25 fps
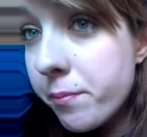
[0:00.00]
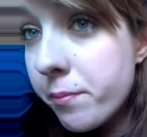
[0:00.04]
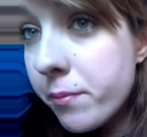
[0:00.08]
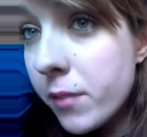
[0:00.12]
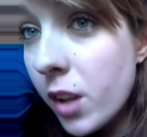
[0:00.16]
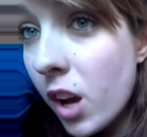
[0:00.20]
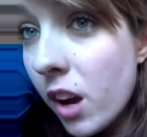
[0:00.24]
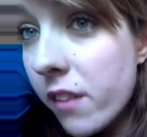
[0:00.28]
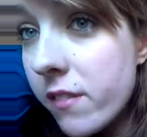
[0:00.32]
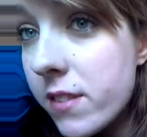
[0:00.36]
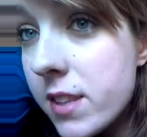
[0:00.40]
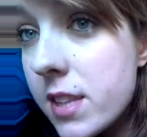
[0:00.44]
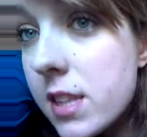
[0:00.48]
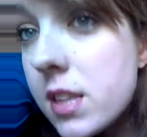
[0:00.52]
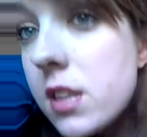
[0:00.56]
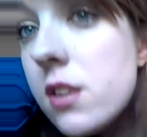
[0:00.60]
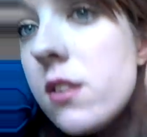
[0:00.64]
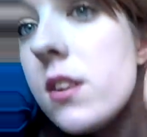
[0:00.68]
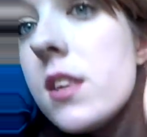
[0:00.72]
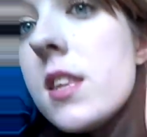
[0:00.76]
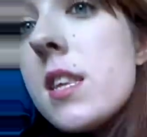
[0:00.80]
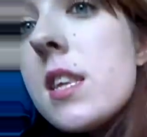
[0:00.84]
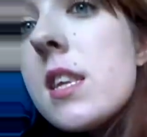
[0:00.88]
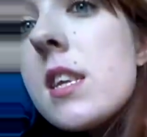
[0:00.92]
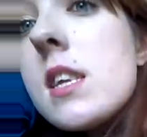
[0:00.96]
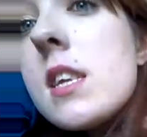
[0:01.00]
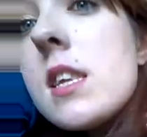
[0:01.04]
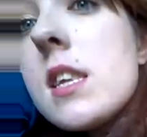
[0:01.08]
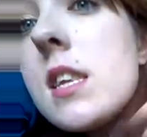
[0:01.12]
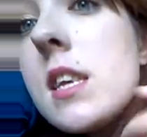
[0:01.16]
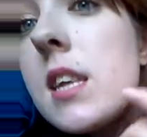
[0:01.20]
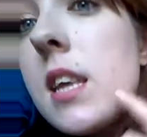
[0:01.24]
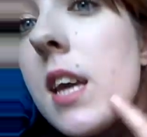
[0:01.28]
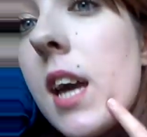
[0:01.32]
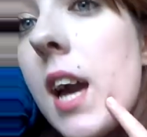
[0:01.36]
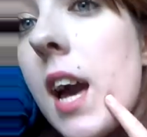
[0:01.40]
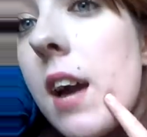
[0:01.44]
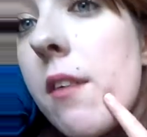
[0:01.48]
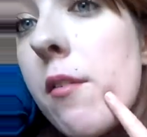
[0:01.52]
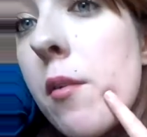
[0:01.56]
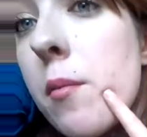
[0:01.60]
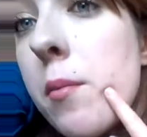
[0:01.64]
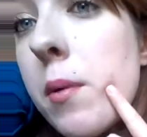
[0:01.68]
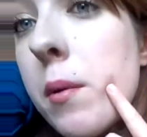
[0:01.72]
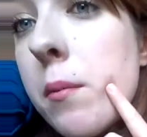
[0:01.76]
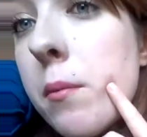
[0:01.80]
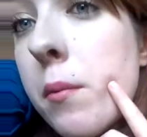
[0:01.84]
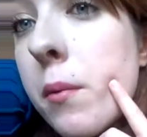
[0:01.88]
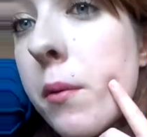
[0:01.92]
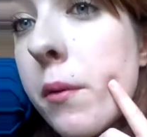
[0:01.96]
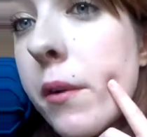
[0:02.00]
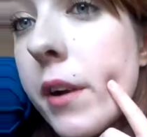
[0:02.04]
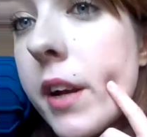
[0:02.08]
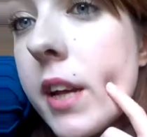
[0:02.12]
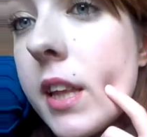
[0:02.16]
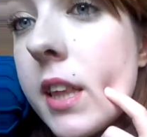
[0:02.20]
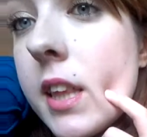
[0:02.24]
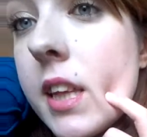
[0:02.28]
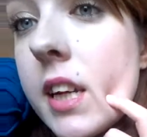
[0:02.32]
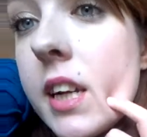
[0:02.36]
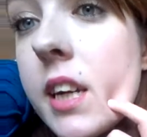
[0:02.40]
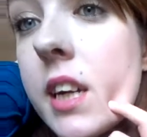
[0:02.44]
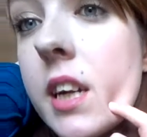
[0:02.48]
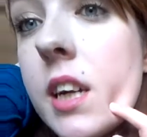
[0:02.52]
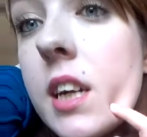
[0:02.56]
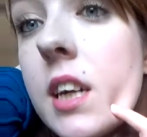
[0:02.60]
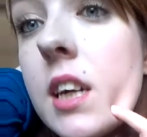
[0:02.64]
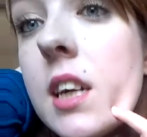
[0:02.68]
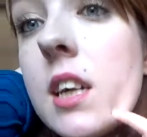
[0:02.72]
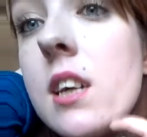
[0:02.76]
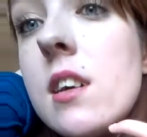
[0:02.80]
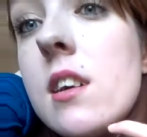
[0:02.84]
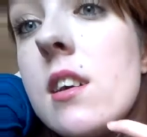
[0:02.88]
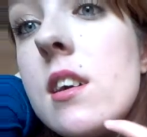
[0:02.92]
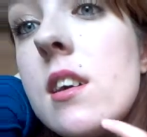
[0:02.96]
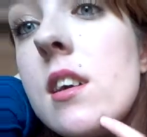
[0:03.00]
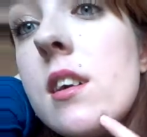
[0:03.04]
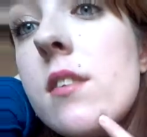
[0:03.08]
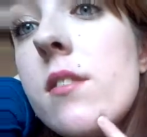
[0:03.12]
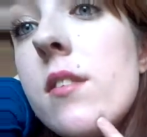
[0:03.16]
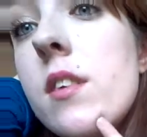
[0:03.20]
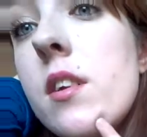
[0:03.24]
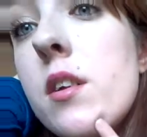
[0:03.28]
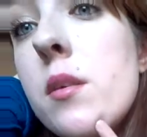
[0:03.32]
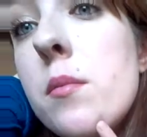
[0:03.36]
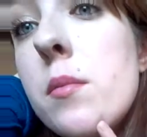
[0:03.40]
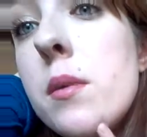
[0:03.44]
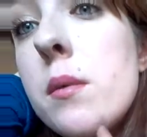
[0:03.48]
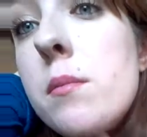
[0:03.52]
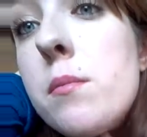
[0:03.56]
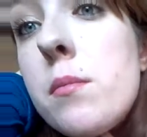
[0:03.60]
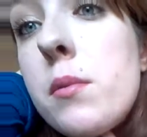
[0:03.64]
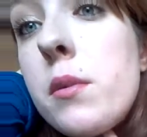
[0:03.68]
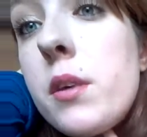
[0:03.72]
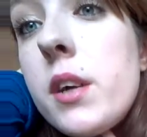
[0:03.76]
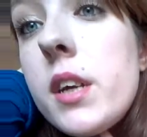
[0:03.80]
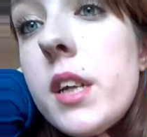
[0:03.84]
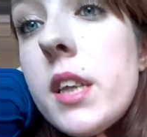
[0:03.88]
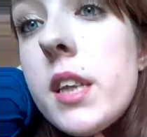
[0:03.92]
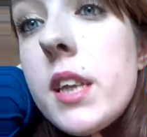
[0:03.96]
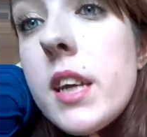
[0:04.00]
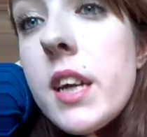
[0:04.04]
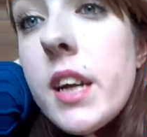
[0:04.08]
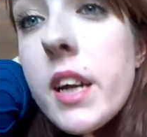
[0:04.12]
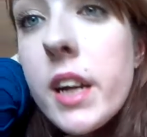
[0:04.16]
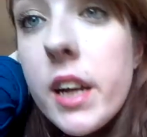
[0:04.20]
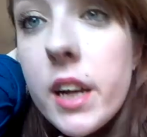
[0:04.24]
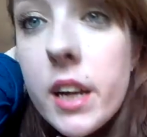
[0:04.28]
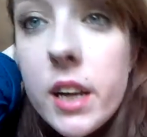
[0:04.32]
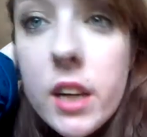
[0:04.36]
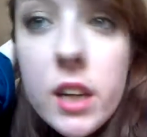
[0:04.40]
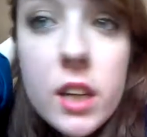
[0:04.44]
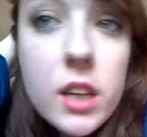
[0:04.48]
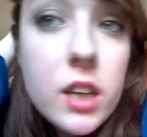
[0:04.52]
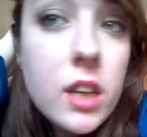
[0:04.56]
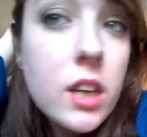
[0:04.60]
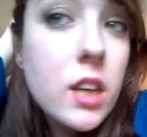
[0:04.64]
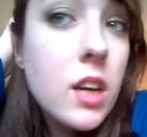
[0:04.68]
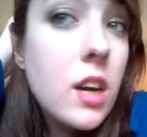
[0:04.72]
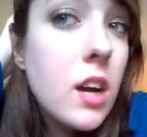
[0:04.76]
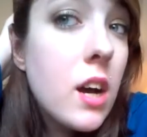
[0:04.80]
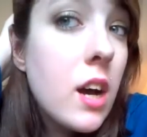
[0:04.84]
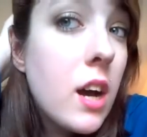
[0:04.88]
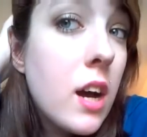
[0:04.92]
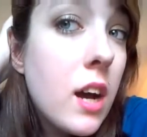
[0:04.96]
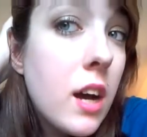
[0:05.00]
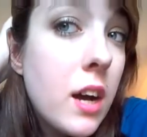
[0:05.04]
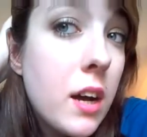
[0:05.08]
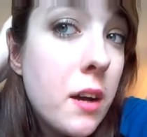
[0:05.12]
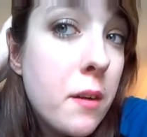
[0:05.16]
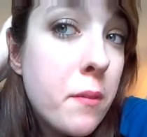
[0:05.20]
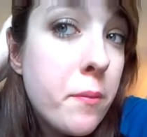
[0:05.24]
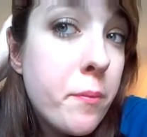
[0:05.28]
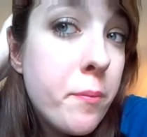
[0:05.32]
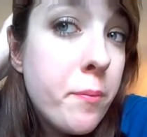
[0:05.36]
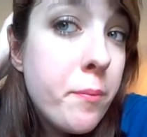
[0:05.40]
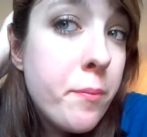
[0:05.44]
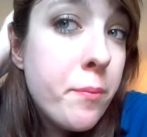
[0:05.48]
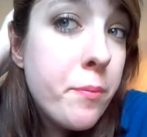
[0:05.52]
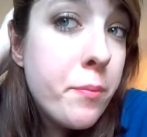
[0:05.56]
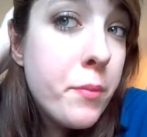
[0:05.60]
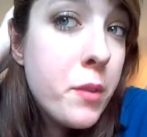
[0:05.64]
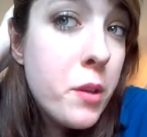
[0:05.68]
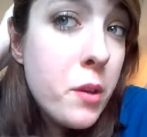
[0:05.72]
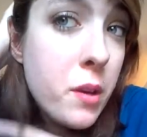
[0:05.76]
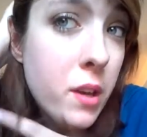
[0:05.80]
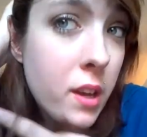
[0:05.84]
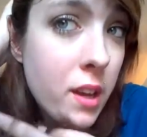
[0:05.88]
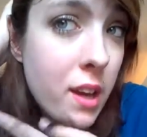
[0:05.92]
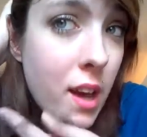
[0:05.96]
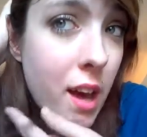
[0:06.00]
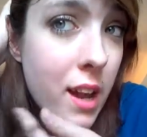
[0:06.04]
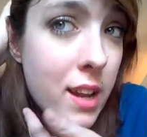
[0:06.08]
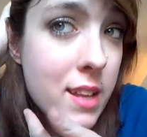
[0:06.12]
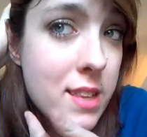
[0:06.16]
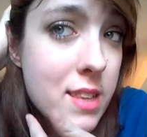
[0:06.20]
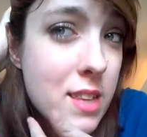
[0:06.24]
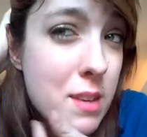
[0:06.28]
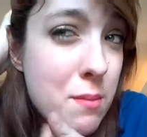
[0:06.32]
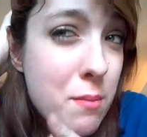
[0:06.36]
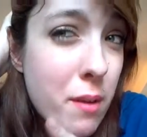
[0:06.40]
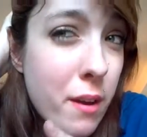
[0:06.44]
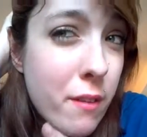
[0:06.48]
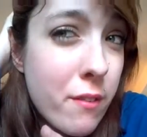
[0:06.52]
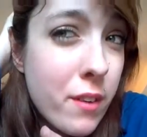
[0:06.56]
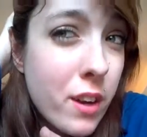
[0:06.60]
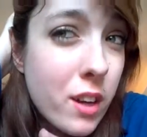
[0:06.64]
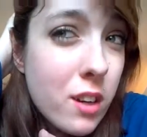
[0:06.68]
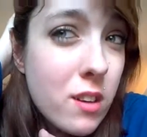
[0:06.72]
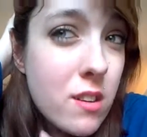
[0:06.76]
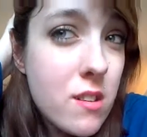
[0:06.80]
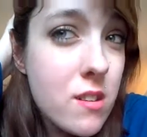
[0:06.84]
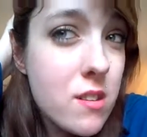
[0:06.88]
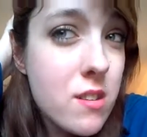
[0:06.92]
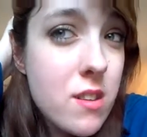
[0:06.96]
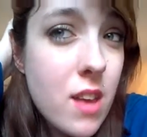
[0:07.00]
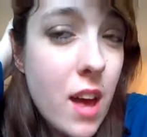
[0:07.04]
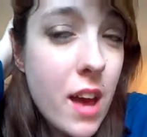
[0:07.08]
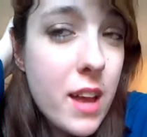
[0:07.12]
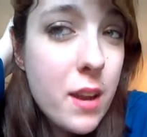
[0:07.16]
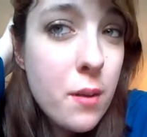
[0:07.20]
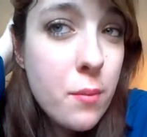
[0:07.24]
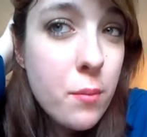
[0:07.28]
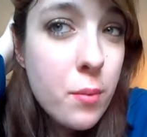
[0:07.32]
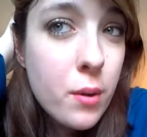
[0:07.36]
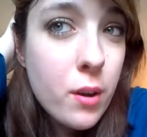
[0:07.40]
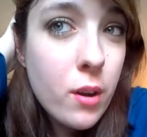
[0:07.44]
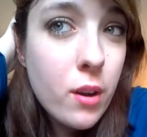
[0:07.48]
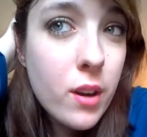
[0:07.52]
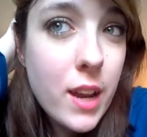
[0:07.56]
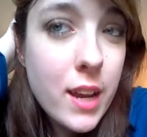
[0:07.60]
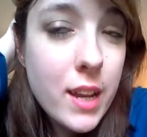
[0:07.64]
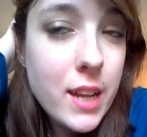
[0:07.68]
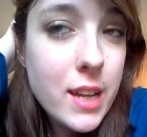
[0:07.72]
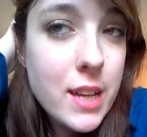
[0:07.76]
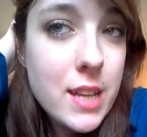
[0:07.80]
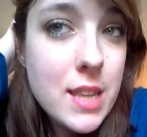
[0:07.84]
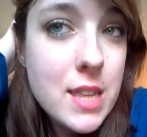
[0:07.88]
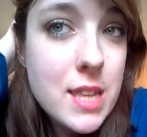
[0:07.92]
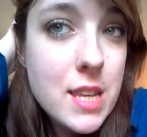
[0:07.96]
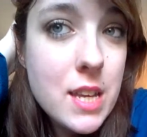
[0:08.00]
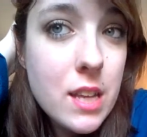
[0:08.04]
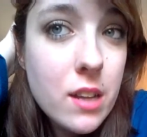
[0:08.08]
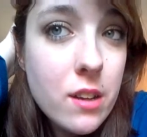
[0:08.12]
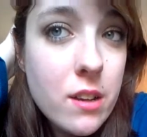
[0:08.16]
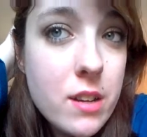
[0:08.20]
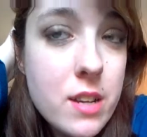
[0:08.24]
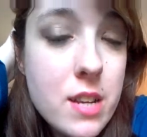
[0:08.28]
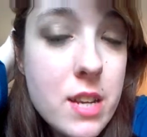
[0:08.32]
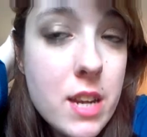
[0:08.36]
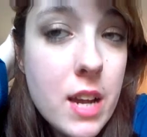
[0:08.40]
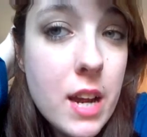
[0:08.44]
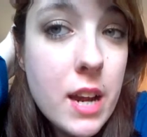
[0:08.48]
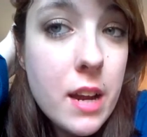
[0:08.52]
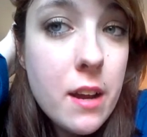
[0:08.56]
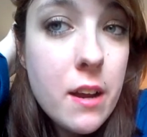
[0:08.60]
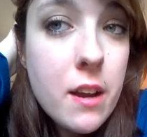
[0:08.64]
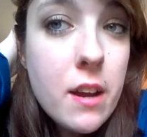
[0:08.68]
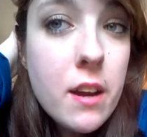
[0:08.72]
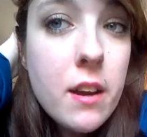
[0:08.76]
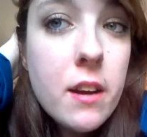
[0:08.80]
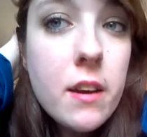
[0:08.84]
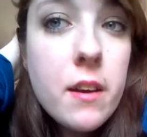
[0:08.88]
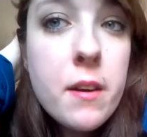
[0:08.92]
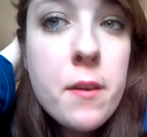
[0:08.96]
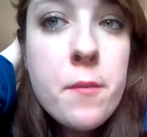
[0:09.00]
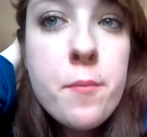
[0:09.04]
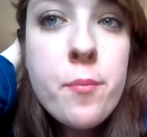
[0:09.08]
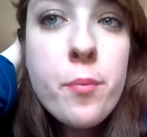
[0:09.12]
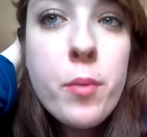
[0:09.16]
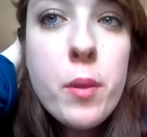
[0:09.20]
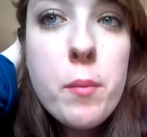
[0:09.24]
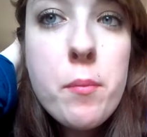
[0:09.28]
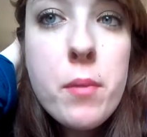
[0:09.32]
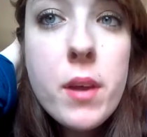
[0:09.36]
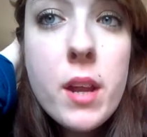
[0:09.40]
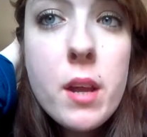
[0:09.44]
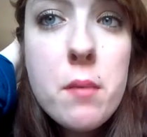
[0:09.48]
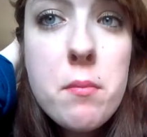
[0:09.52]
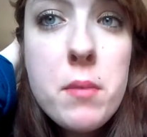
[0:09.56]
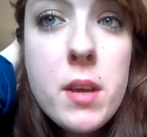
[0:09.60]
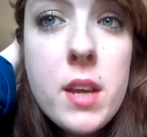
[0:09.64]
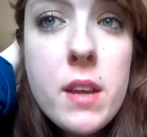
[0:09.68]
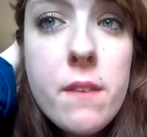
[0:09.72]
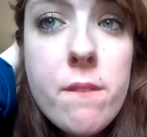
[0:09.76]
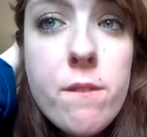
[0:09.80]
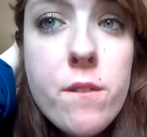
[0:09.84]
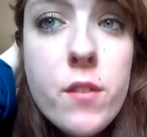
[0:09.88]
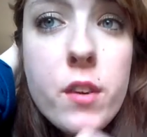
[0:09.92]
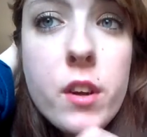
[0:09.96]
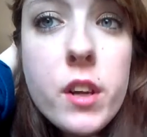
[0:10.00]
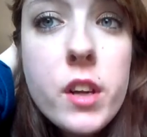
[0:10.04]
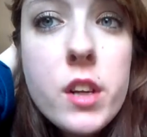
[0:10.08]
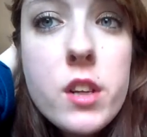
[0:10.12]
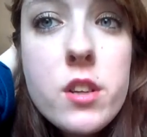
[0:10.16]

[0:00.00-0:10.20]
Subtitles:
Obviously you can still see, like, I have a pimple right there, another pimple right there. You can kind of see my freckles. I didn't put on any concealer today, but I mean, for